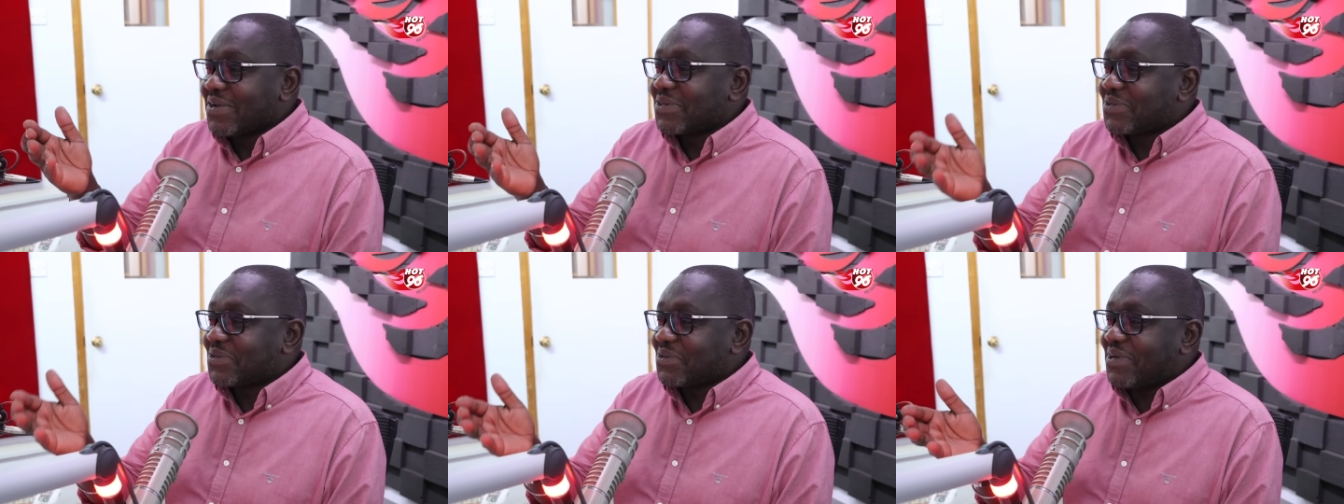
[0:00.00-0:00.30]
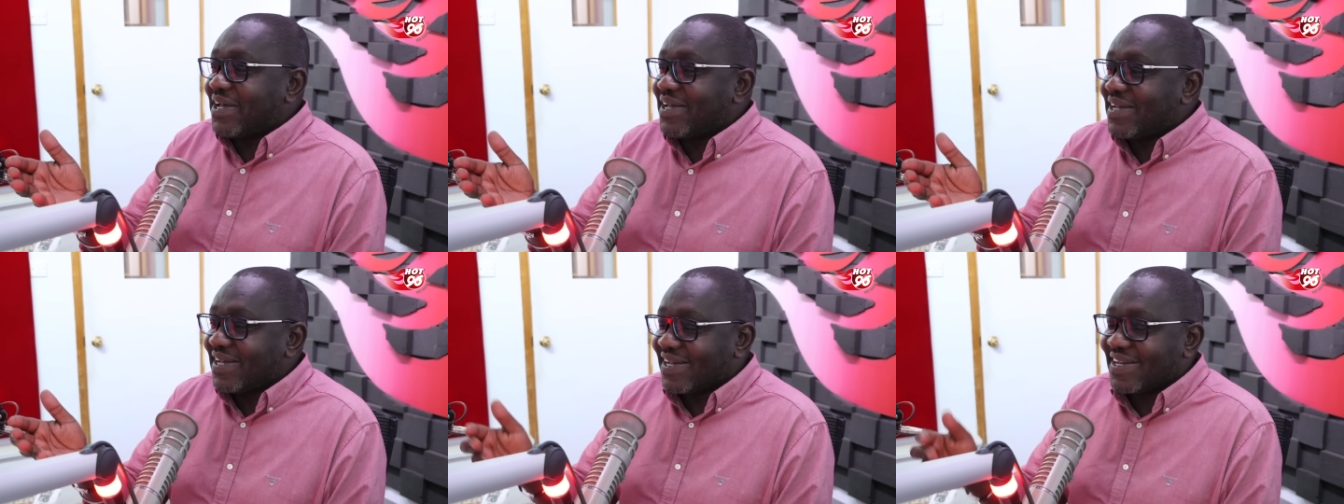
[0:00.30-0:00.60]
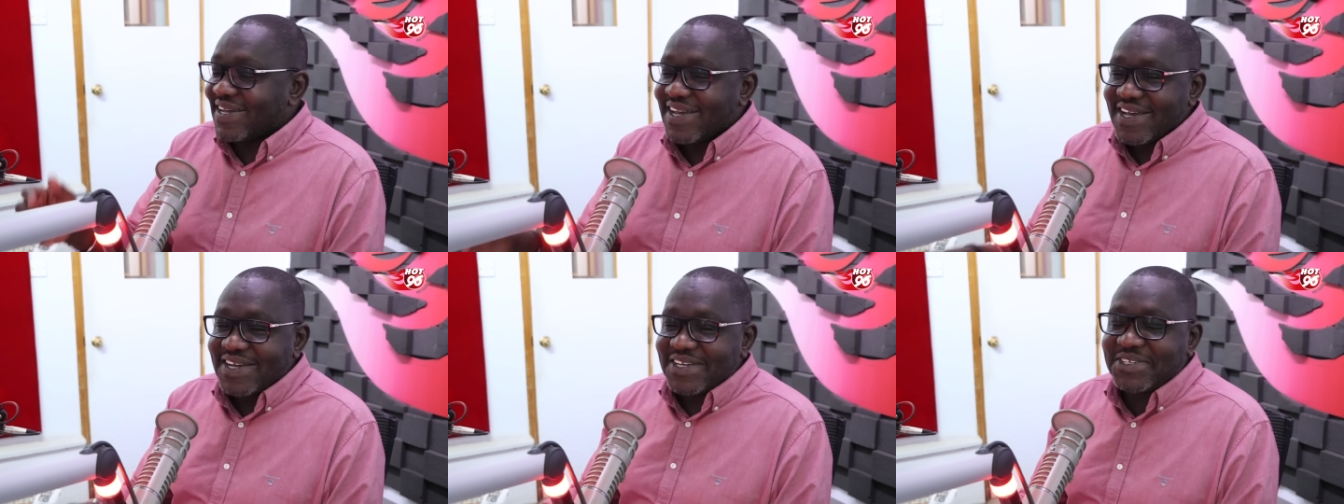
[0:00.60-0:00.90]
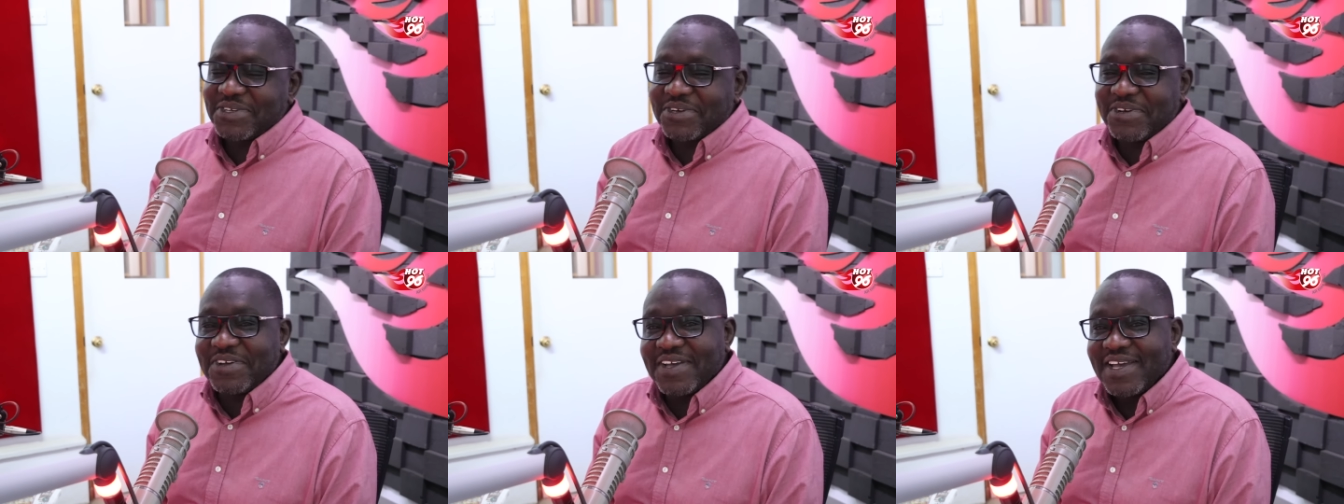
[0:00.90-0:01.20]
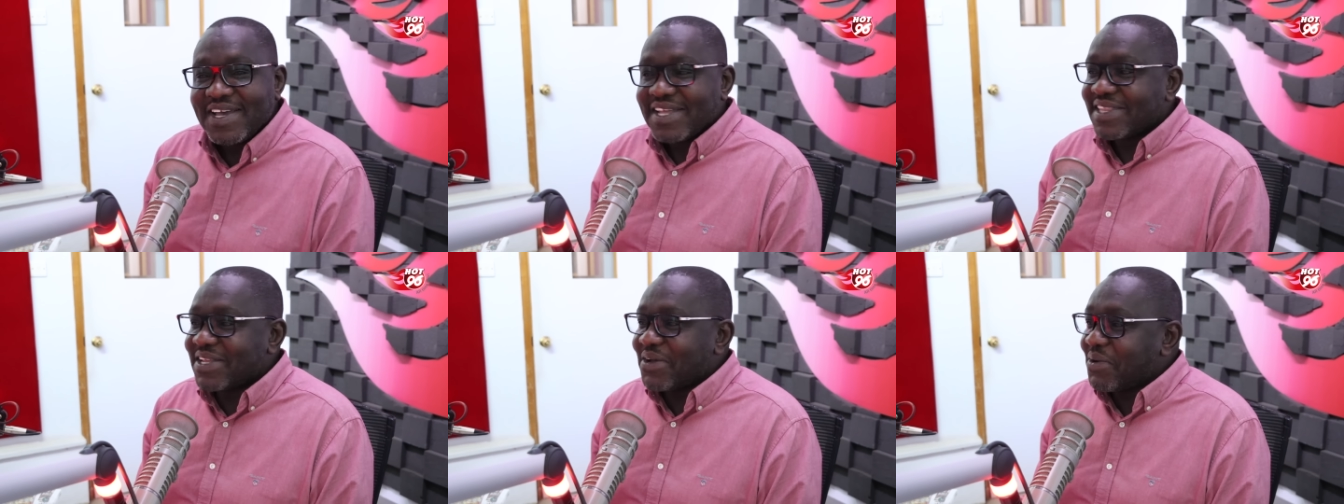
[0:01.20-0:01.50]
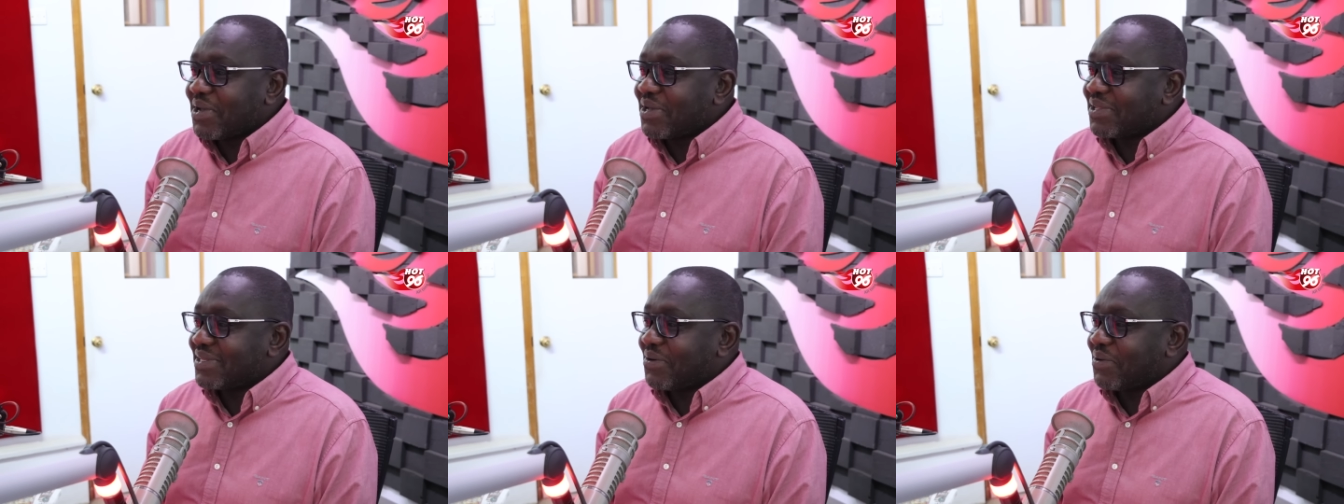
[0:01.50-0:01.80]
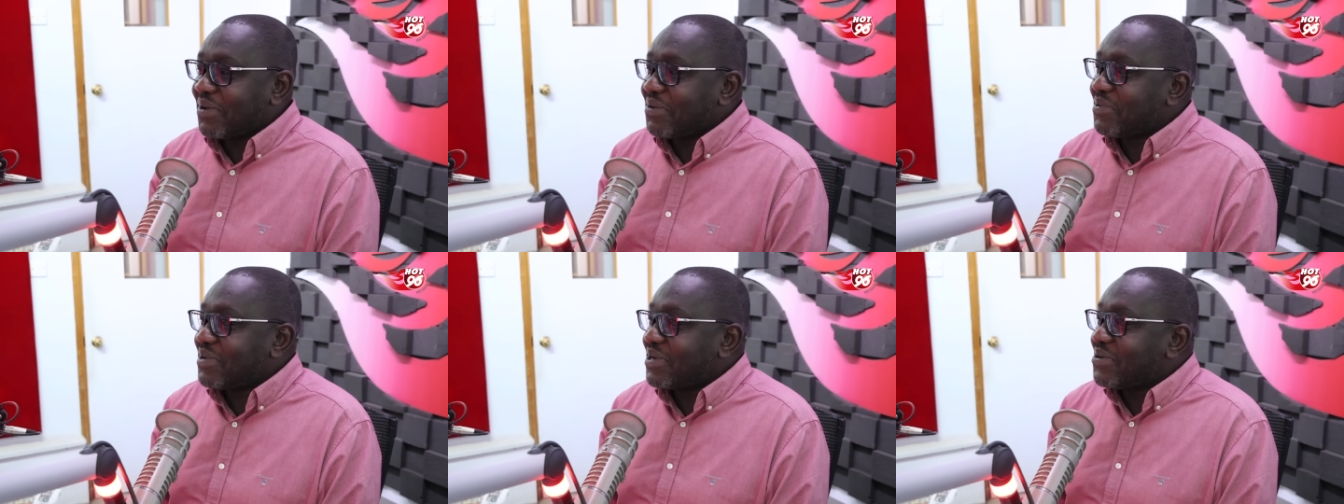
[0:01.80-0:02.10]
to, to the way the
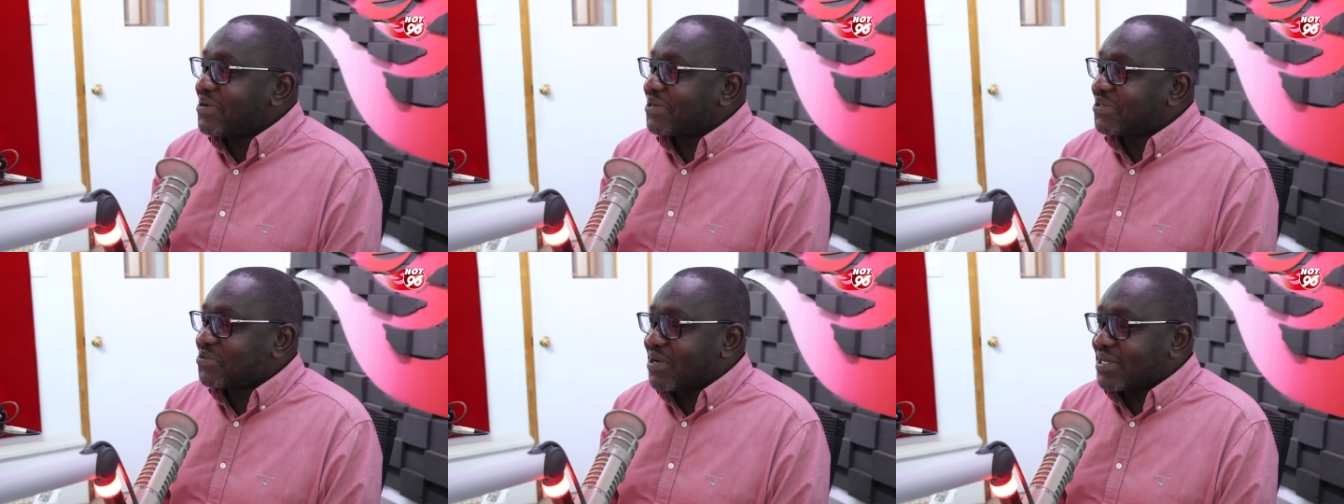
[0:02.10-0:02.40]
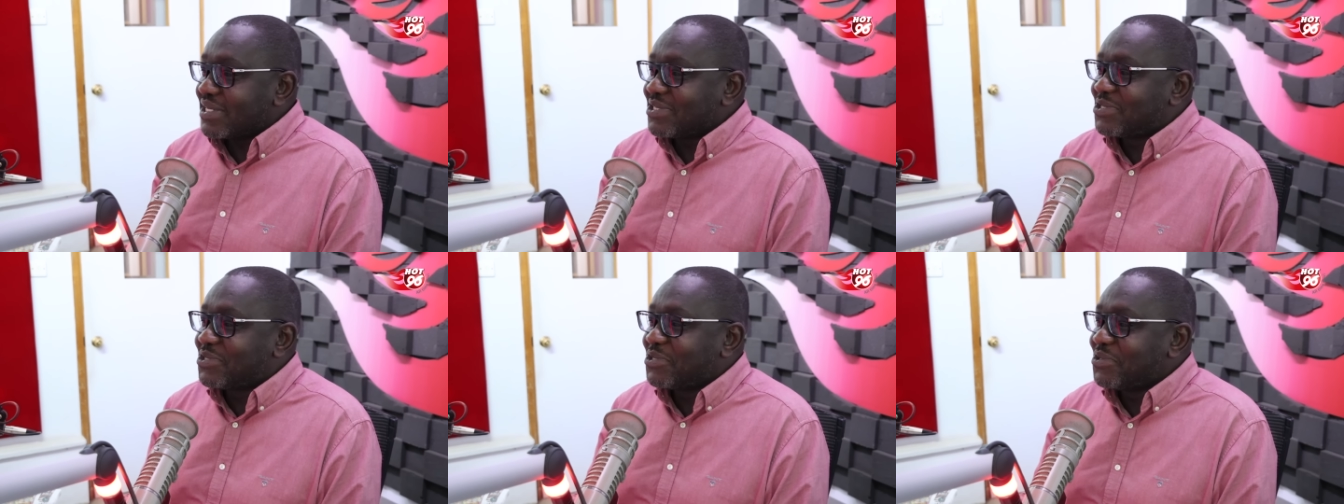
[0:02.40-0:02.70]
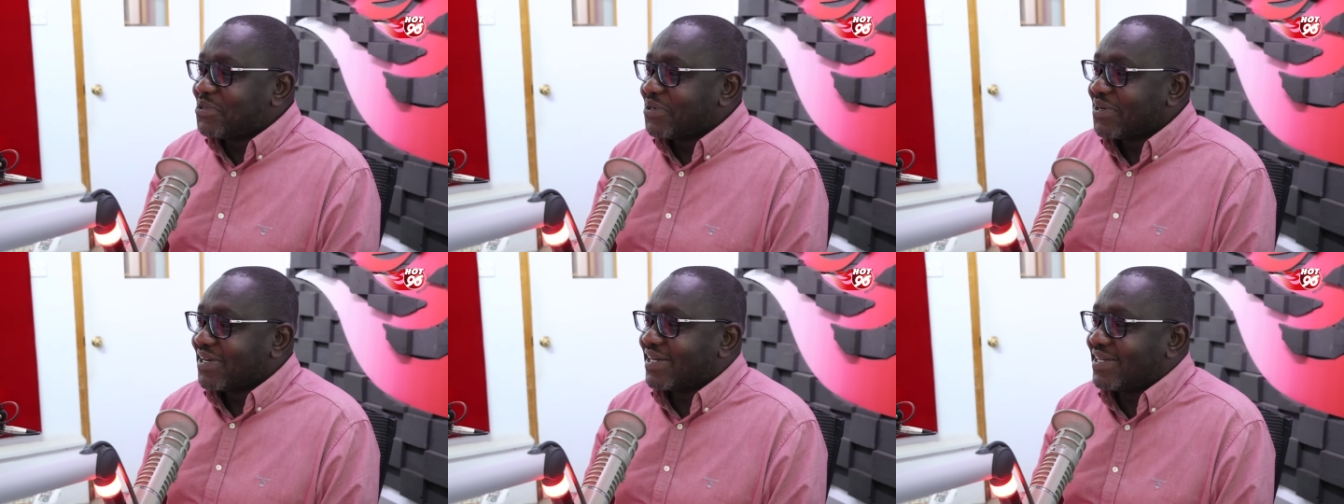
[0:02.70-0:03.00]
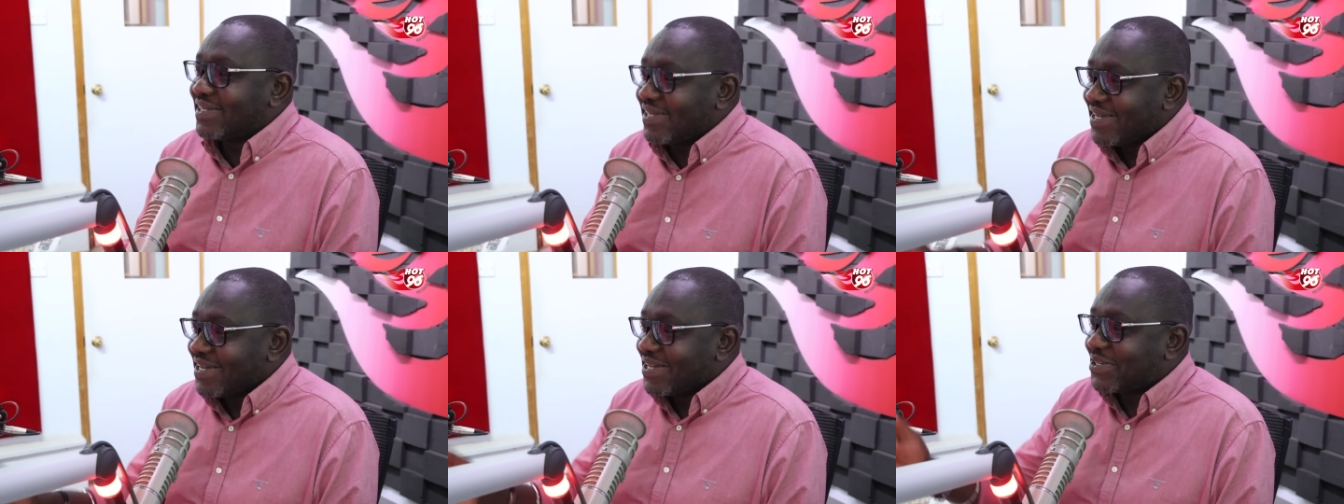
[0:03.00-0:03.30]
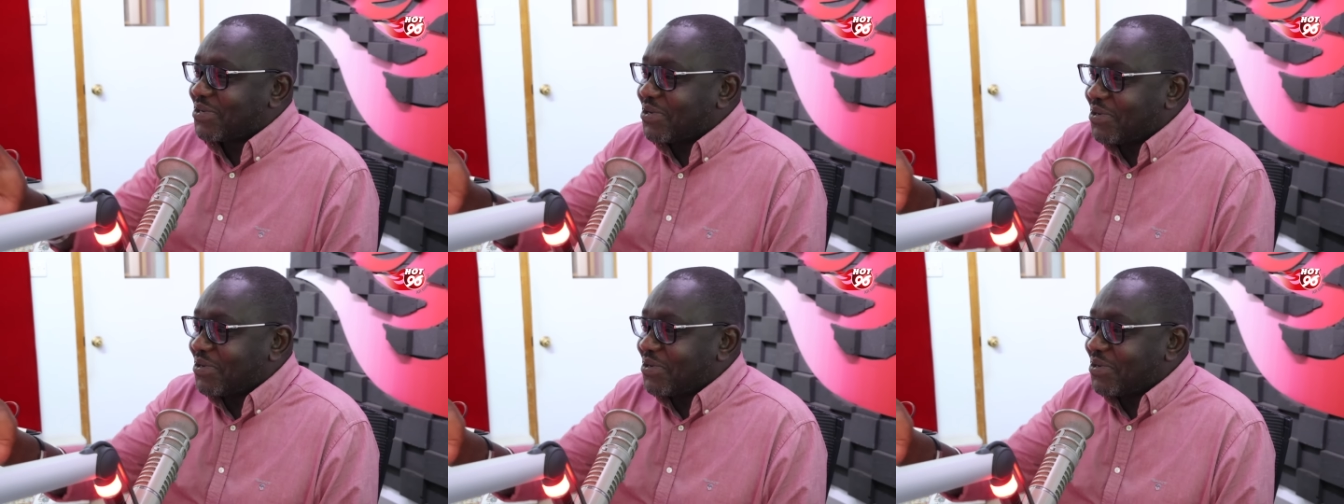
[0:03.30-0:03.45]
way we go to a zoo yeah.